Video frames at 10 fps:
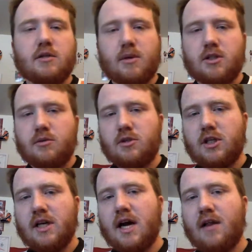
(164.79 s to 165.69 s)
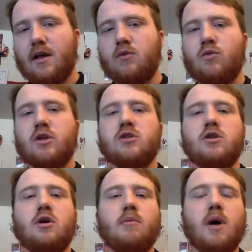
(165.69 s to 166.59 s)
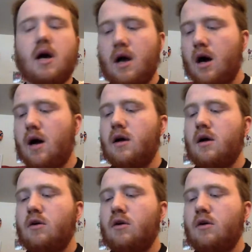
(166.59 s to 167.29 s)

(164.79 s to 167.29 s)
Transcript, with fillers: especially when you see a guy like Wisdom uh,